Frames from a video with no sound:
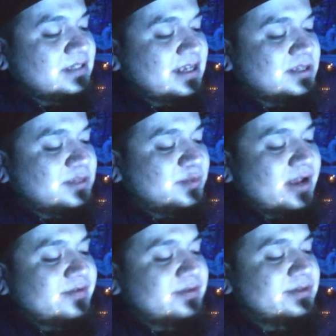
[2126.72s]
Seattle's
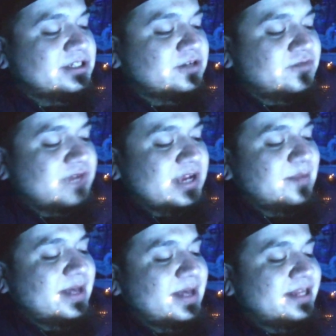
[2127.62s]
Private Reserve, would I
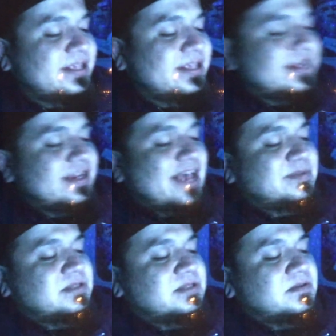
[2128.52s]
buy it again?
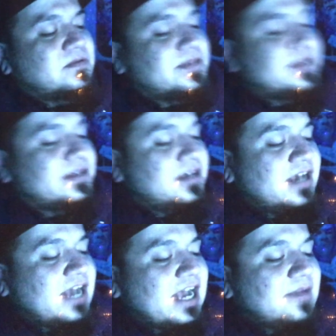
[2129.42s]
Absolutely.
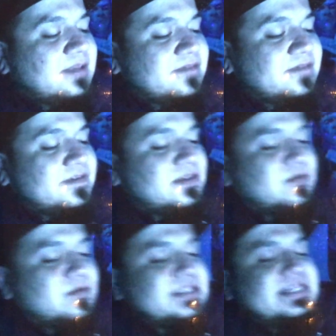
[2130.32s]
I'm giving you
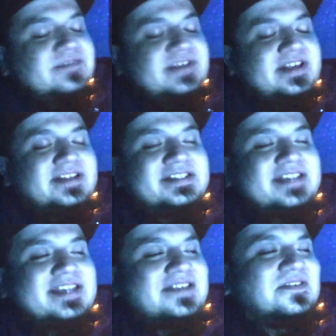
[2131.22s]
a 7 out of 10
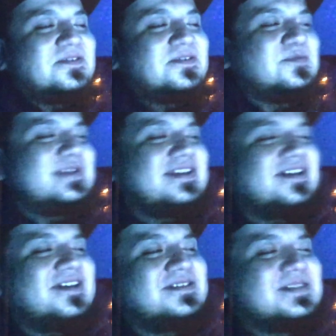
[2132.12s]
though
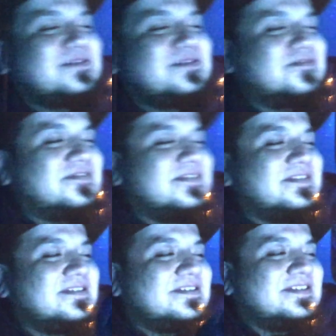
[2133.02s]
because of
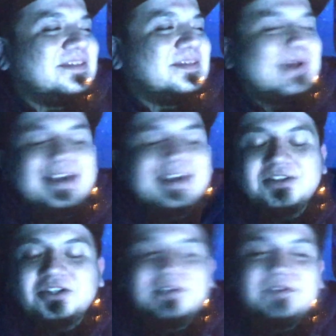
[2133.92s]
the packaging
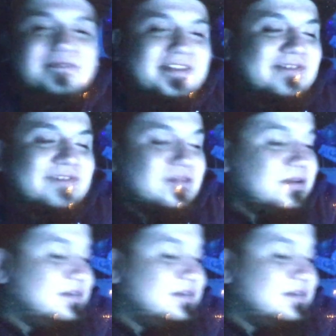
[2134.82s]
and flavor.